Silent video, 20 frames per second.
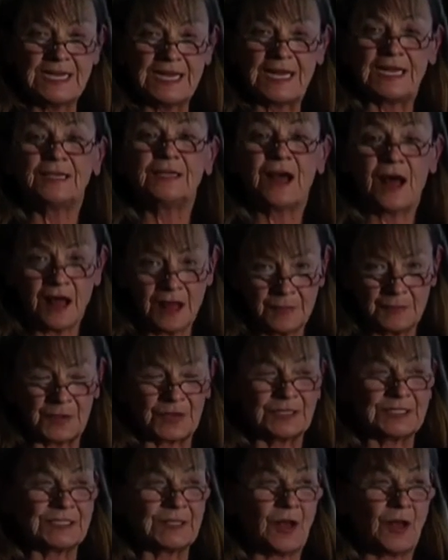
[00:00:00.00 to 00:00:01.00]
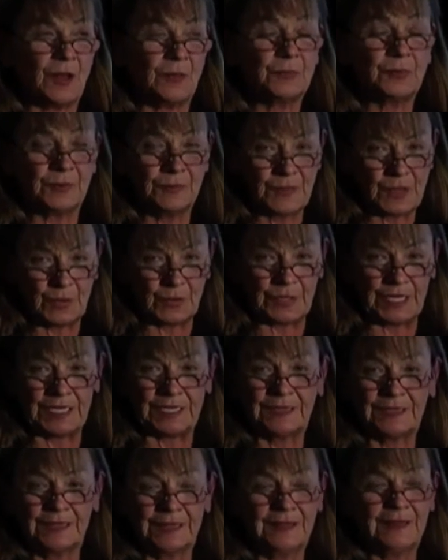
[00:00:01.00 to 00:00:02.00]
and Commerce all
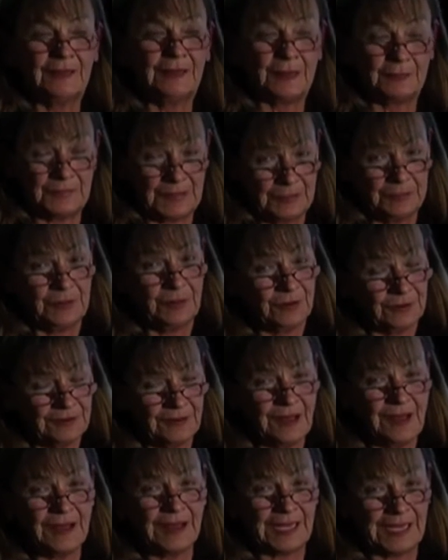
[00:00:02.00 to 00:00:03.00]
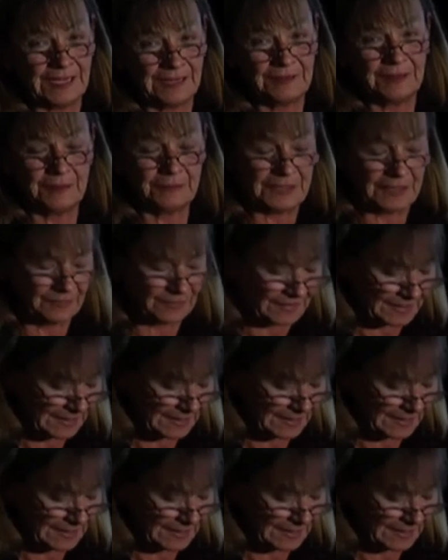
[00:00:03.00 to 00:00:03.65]
promoting that people are lying about